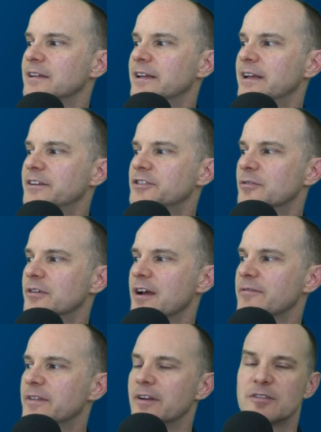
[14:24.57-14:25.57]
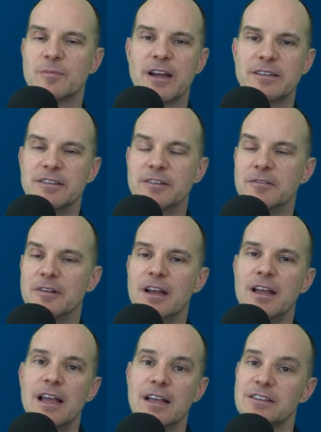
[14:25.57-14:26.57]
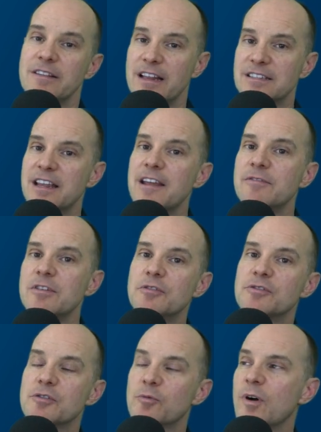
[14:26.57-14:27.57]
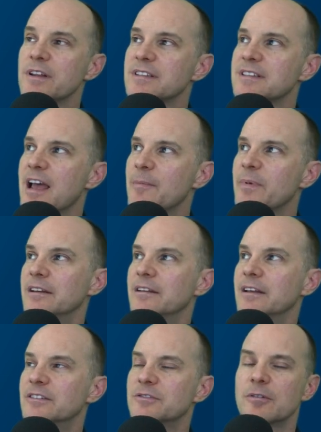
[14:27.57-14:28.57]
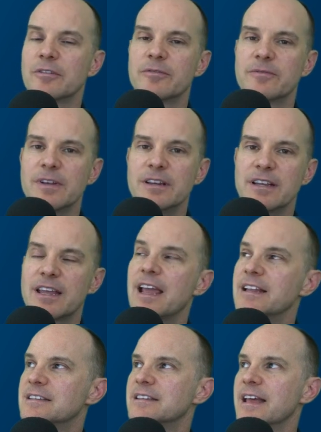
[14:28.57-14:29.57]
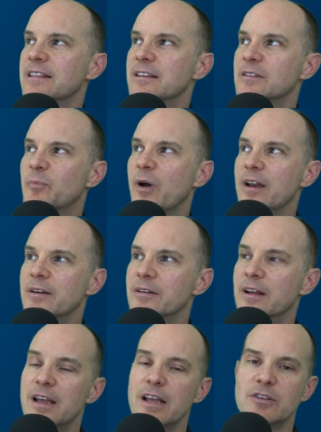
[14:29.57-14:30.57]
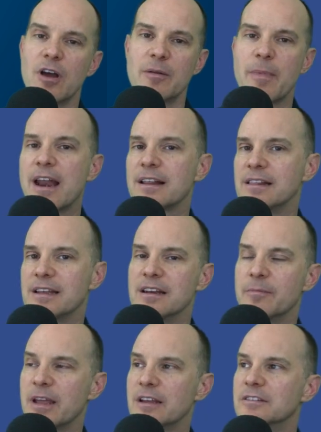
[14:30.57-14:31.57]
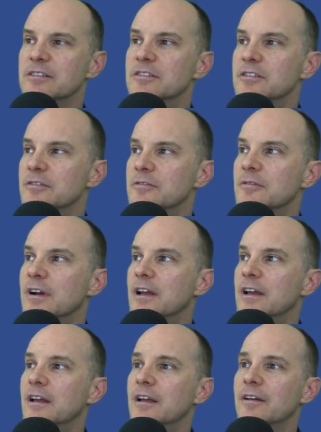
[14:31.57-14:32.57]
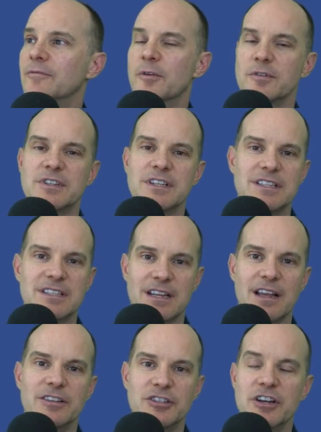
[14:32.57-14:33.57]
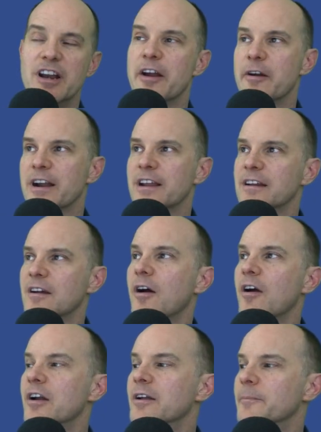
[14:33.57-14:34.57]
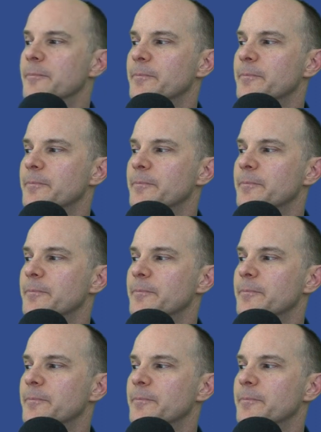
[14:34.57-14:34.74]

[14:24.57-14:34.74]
And sure enough, there's my to do. So that saved the user one step. It sort of indicates that this button is automatically going to make a to do versus a generic card.